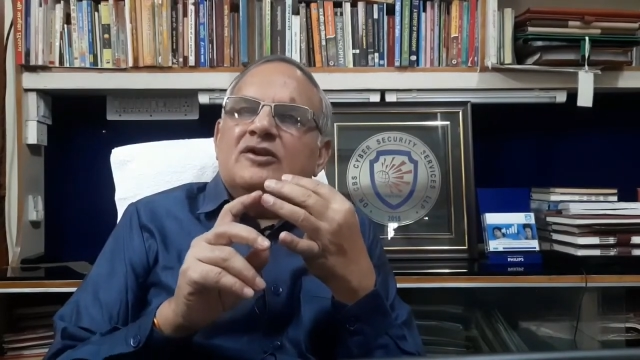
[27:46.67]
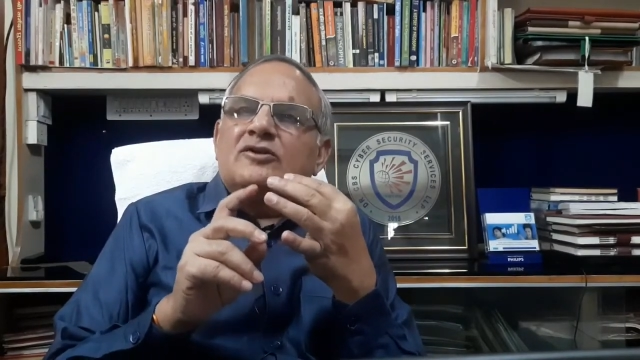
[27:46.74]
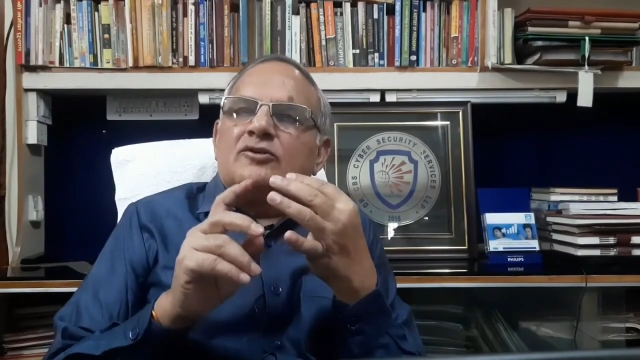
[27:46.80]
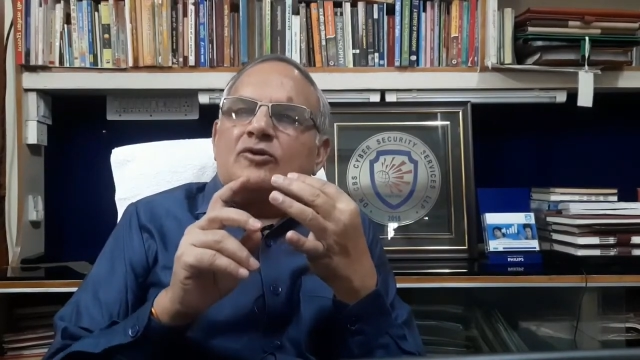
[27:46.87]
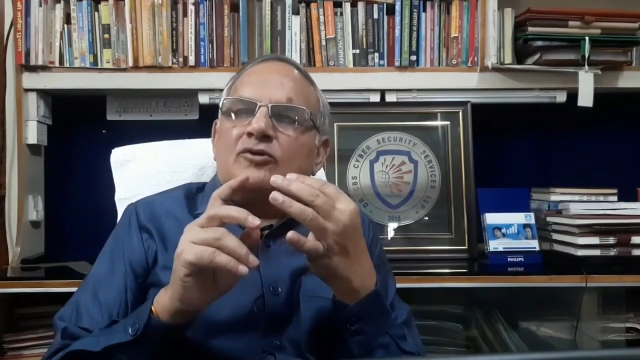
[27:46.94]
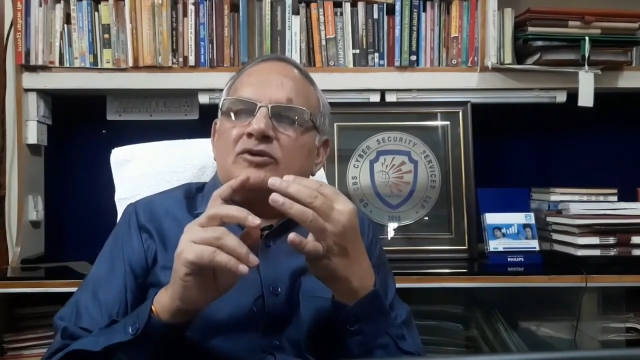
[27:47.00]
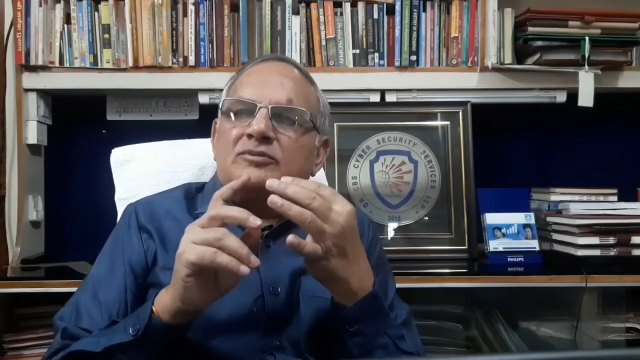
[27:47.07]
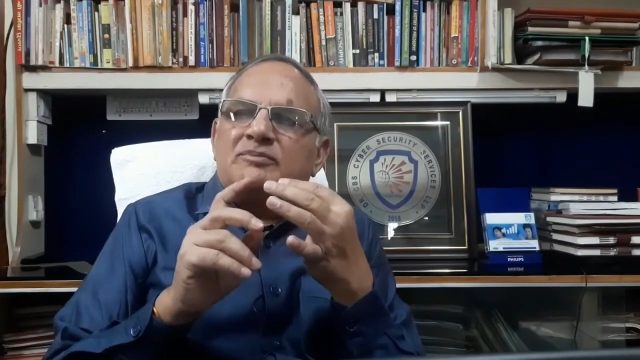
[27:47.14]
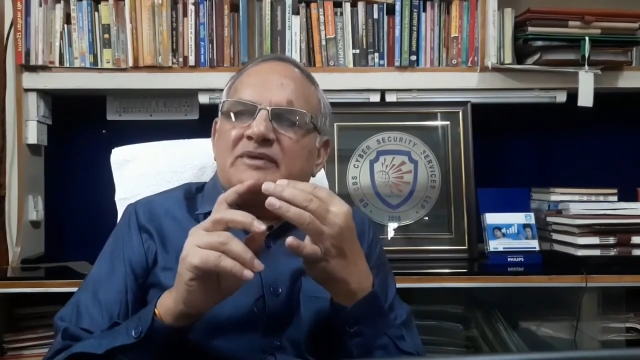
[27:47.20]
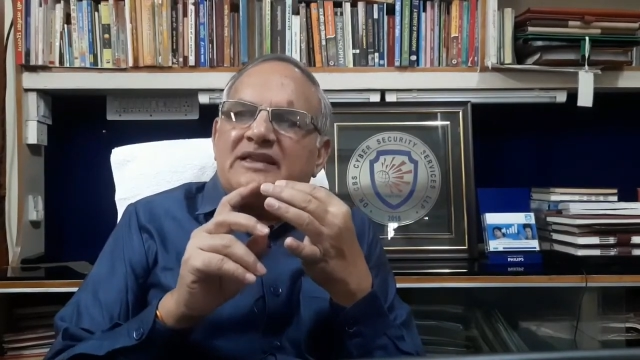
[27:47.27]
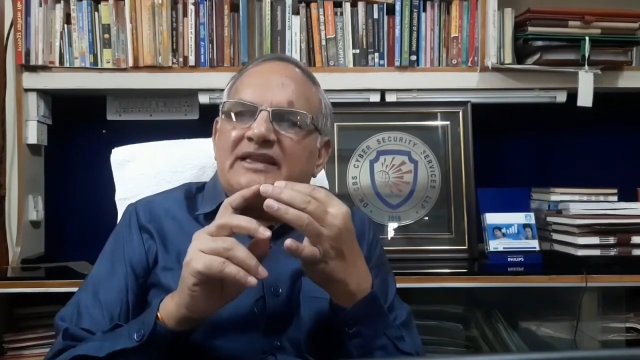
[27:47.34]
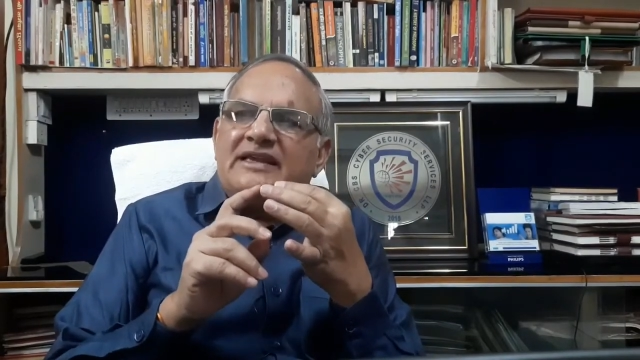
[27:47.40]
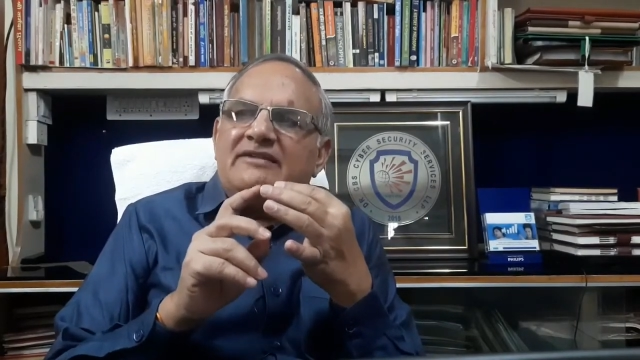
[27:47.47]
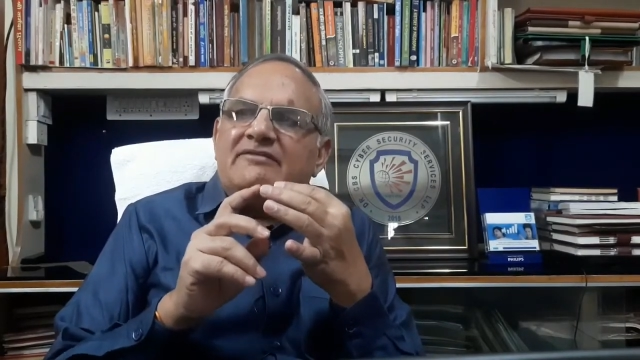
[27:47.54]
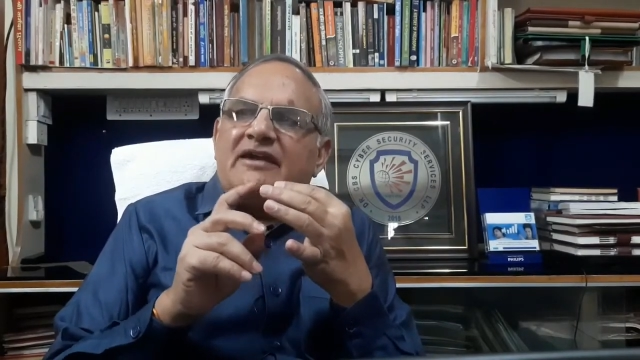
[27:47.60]
Don't
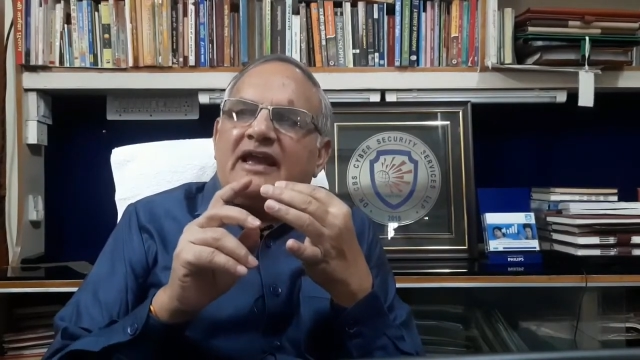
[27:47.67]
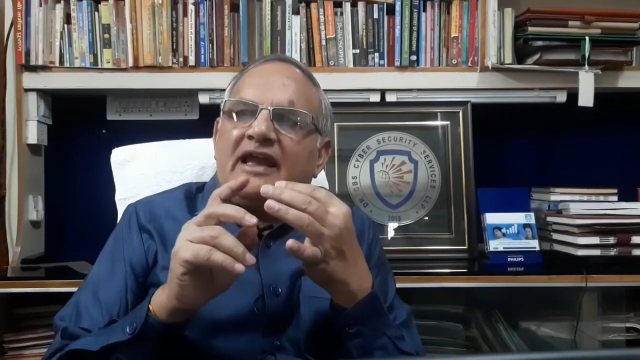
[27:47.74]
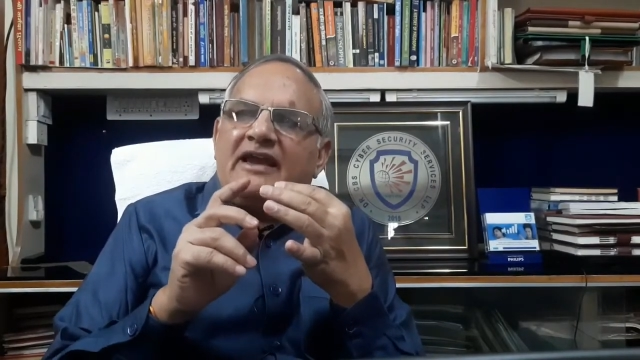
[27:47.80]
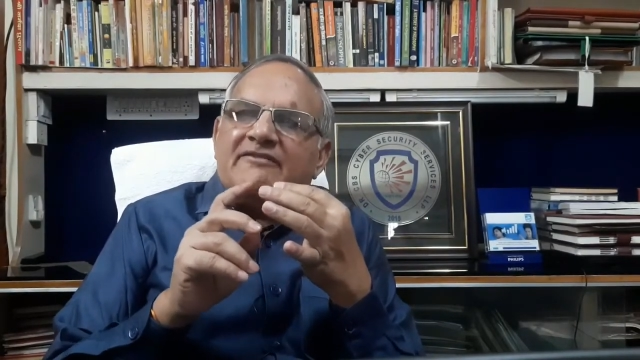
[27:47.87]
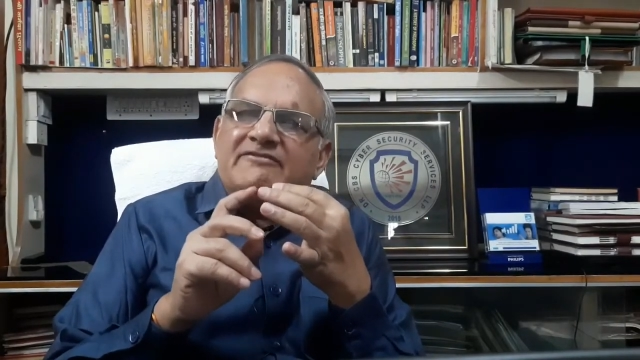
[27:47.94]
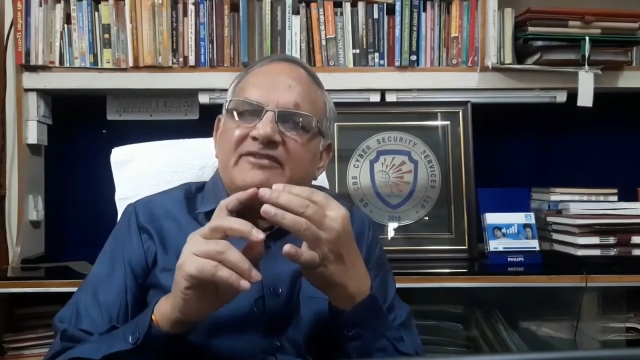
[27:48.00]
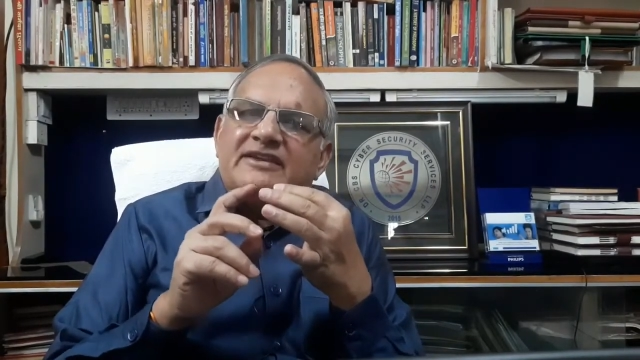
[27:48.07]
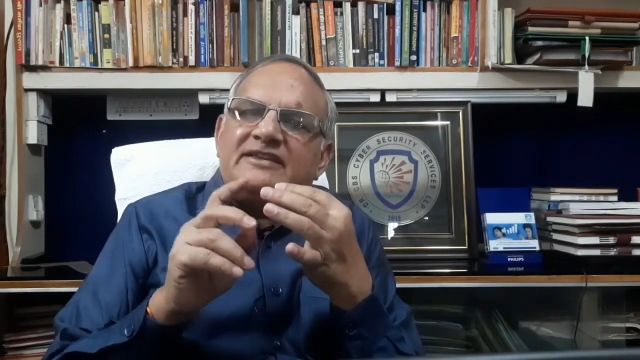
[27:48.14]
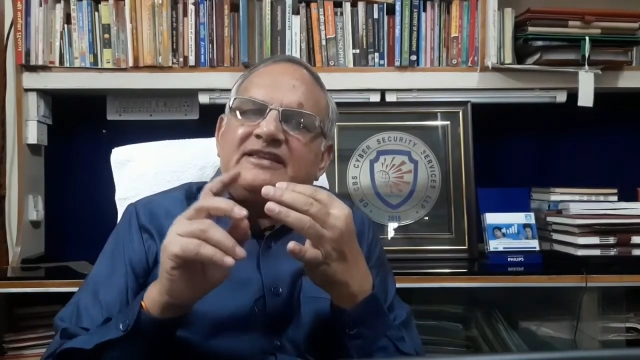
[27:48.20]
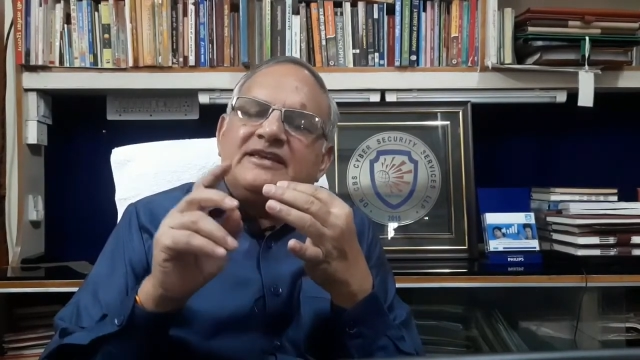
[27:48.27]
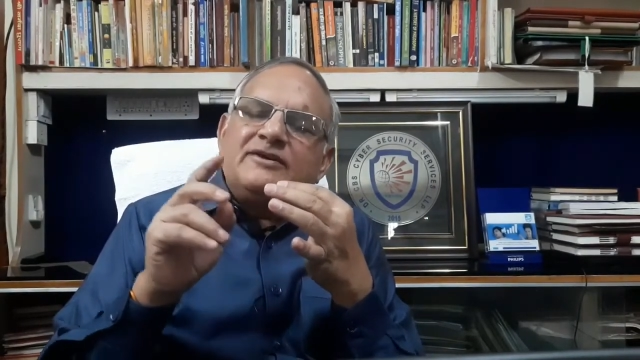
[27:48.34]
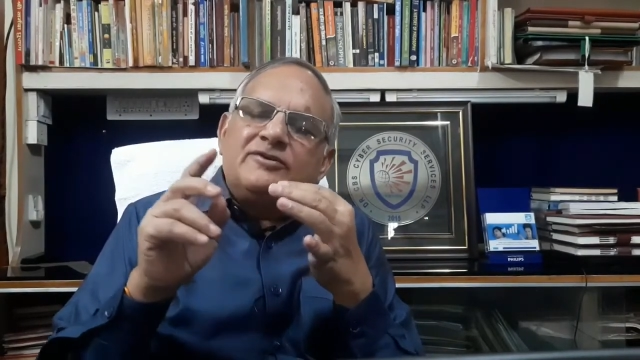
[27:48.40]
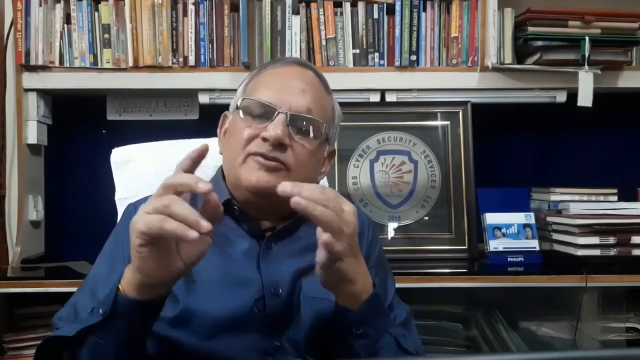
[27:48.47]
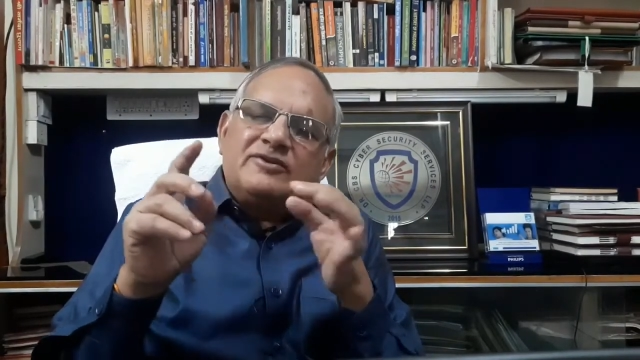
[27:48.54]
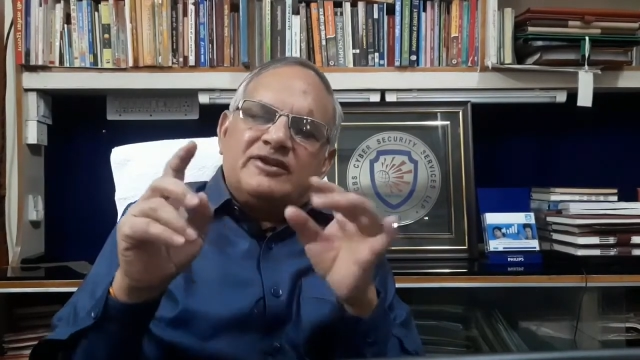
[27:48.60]
believe
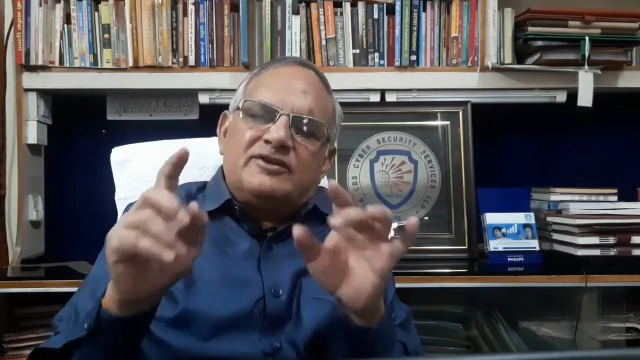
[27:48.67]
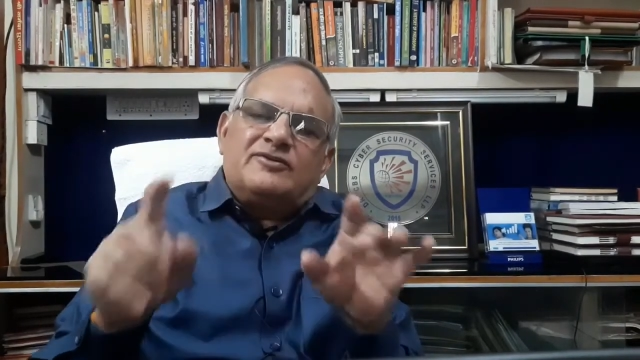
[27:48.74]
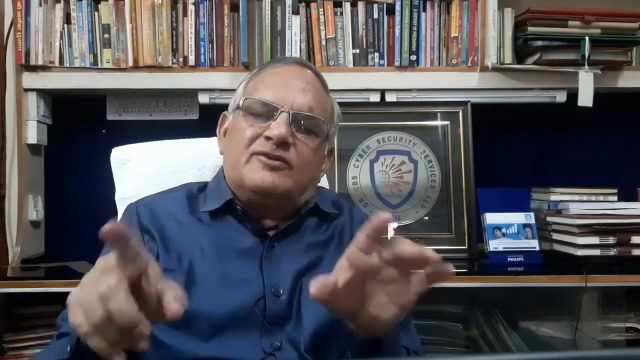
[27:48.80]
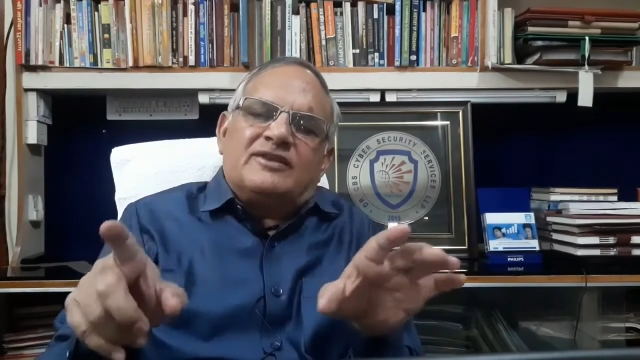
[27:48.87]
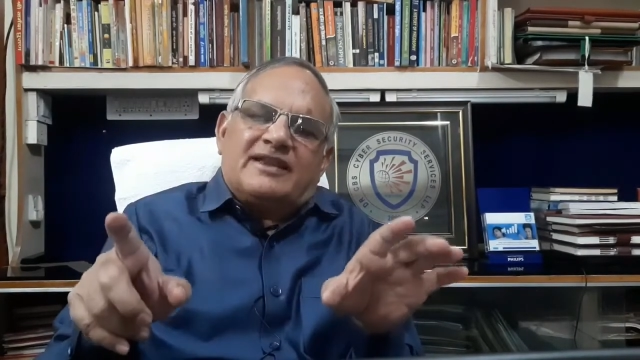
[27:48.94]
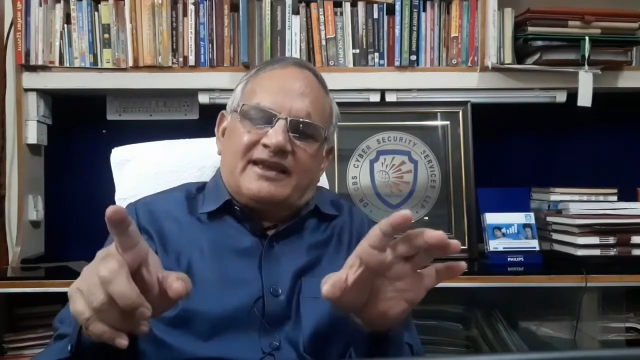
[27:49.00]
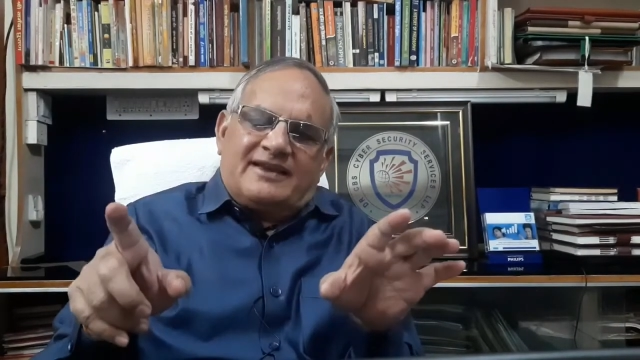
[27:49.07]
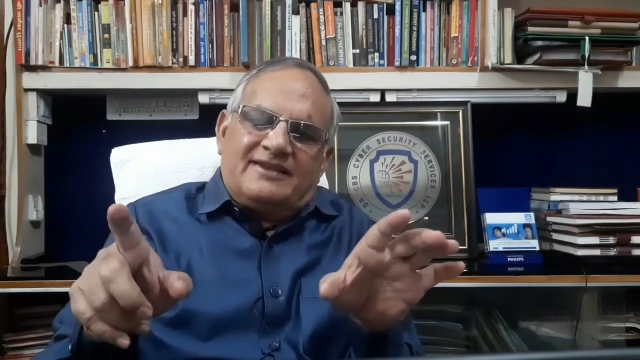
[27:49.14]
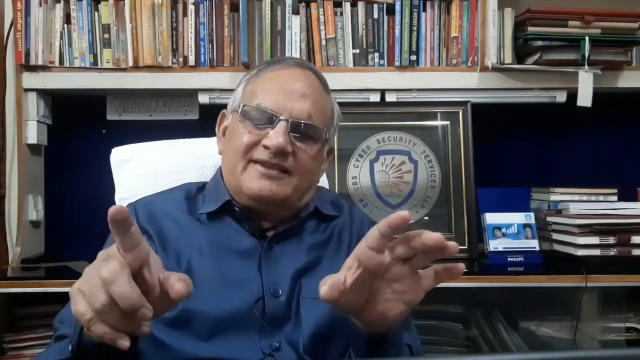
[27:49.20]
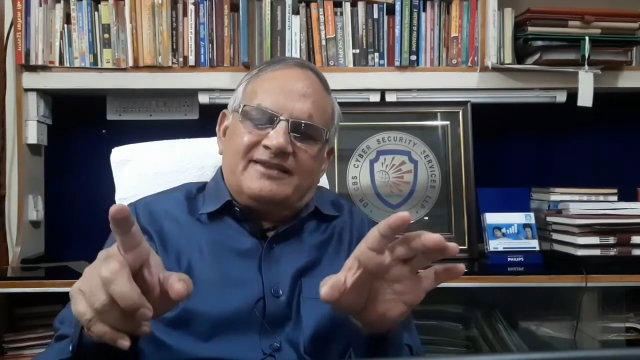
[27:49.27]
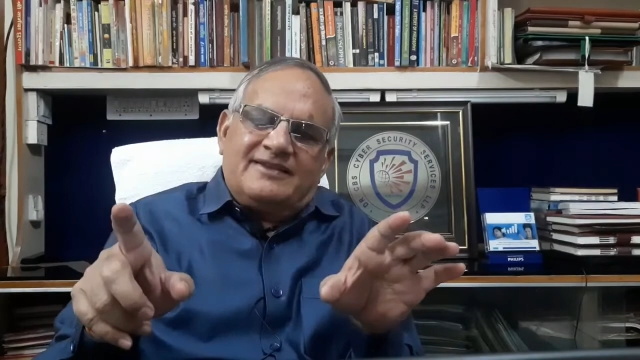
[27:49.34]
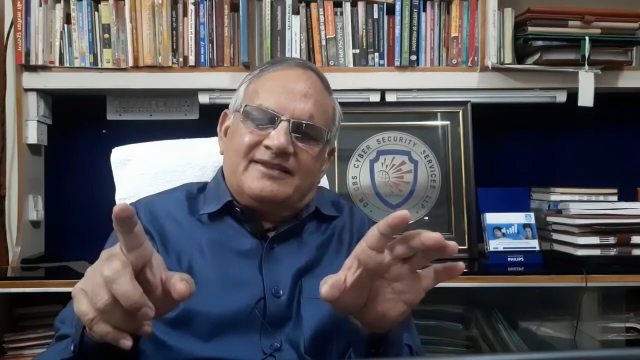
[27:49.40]
everything you read online.